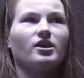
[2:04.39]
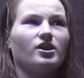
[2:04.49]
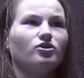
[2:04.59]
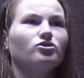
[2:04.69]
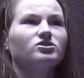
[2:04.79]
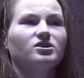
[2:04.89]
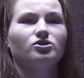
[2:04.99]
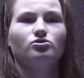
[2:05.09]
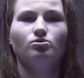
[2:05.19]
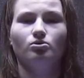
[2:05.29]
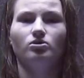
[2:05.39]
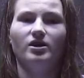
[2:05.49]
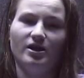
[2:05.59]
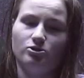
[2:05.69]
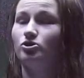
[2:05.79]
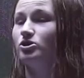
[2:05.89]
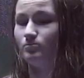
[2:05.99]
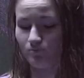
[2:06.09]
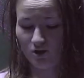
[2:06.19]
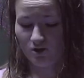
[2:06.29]
It looks kind of cool, actually.
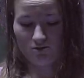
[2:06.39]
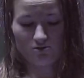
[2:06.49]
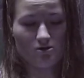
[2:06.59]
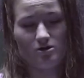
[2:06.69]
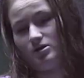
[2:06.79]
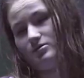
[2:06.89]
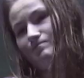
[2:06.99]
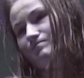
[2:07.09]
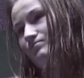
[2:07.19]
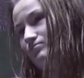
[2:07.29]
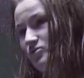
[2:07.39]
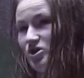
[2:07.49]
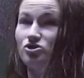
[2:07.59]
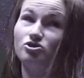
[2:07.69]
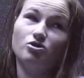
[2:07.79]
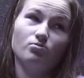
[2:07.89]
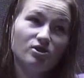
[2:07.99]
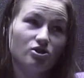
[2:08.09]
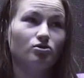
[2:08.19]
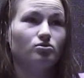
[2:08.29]
Get your
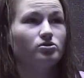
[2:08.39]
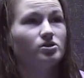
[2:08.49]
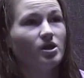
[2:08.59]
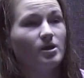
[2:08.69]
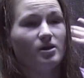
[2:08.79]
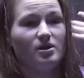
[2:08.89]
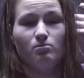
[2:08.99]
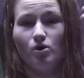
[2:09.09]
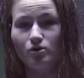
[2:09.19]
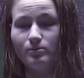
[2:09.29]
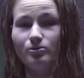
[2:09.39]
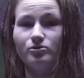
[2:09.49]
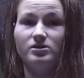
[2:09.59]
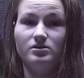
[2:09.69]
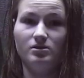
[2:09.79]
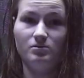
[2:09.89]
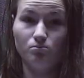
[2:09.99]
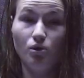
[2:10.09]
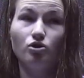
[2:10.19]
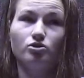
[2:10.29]
Windows in
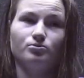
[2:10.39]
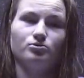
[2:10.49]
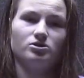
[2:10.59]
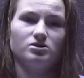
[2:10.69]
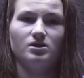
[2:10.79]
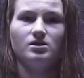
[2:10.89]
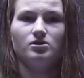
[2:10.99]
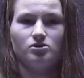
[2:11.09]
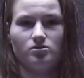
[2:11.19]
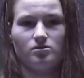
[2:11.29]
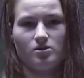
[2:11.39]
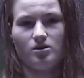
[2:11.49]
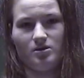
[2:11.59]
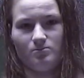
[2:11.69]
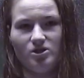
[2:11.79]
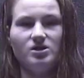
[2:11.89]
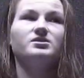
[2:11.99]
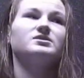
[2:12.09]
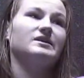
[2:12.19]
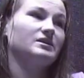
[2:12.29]
multiples
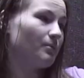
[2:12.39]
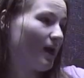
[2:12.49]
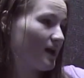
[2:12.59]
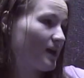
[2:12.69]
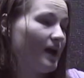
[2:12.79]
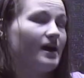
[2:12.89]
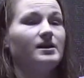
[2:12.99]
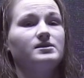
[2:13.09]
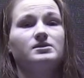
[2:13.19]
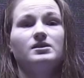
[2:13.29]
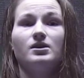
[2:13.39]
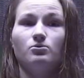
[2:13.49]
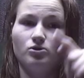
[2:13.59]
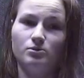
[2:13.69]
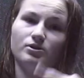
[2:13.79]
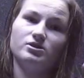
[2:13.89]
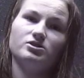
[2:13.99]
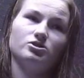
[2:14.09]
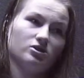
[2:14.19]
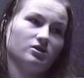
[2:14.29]
things. Like the Mac has one button,
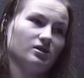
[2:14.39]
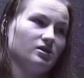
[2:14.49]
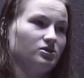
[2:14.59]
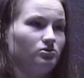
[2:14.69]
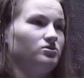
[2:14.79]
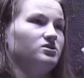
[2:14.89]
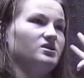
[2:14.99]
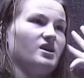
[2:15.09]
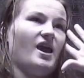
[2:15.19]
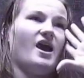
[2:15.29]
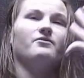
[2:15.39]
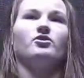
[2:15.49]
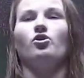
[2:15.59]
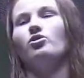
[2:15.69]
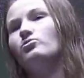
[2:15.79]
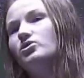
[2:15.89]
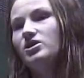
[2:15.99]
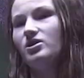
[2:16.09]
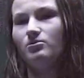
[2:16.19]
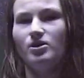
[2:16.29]
you click on it, and you have it all in one
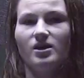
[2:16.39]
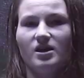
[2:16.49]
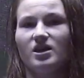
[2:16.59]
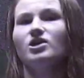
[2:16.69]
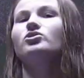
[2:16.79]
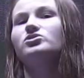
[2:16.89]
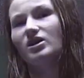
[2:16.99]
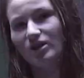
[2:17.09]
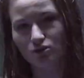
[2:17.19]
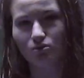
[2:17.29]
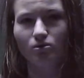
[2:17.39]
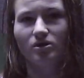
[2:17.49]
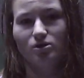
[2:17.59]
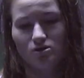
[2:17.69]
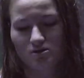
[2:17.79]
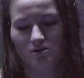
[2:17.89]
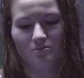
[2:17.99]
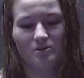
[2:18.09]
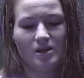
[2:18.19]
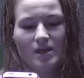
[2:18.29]
there. It looks kind of cool and awesome.